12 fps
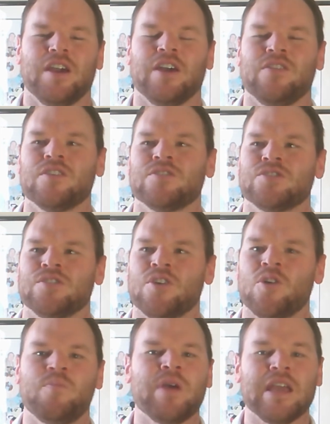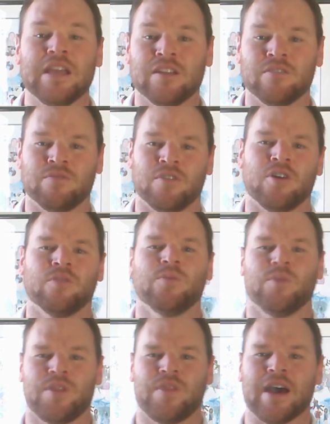and there's no pain involved
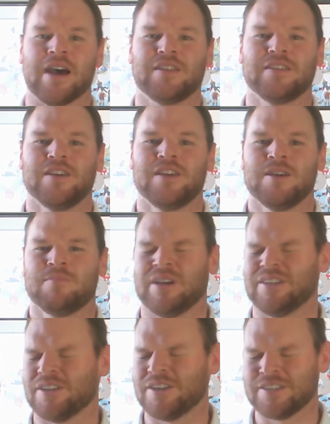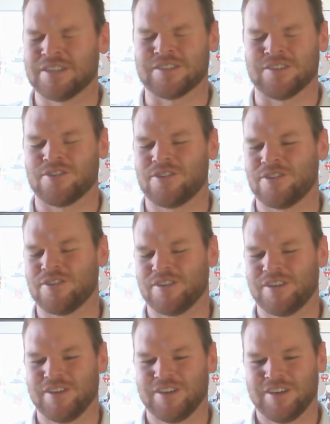with that. My lung doesn't hurt.
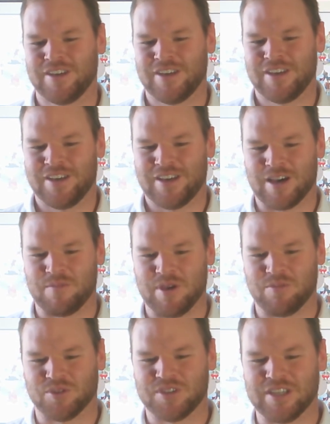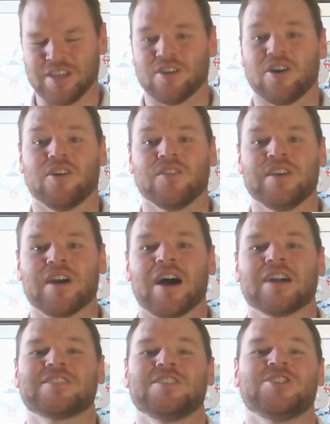I'm able to get all the
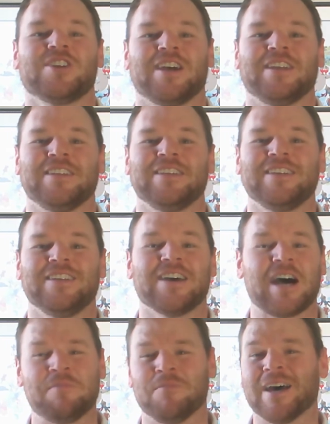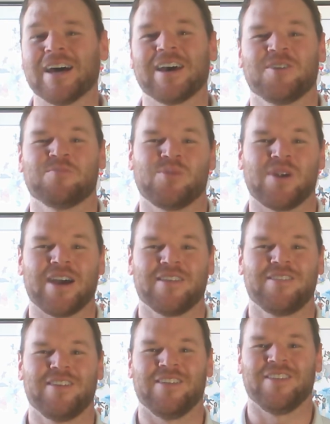oxygen I need. I'm not out of breath
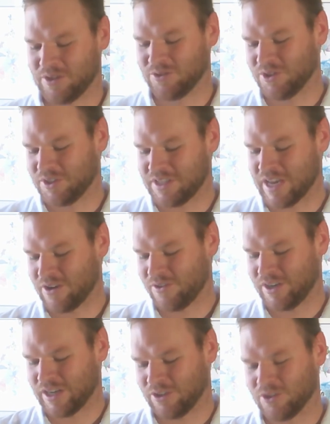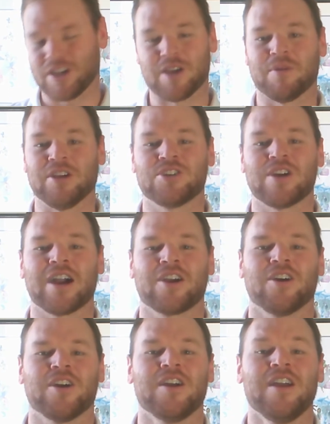and I look down and I look at my
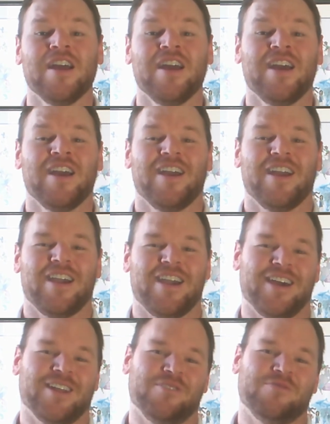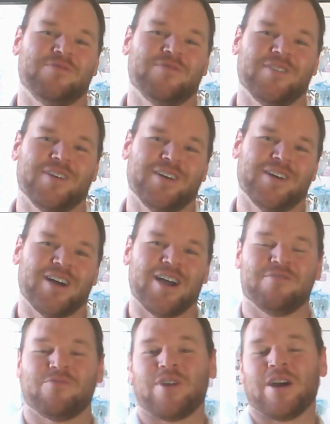tracker and I've
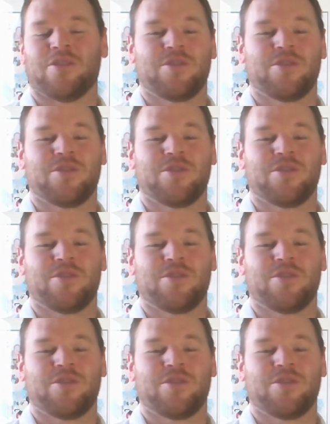I've ran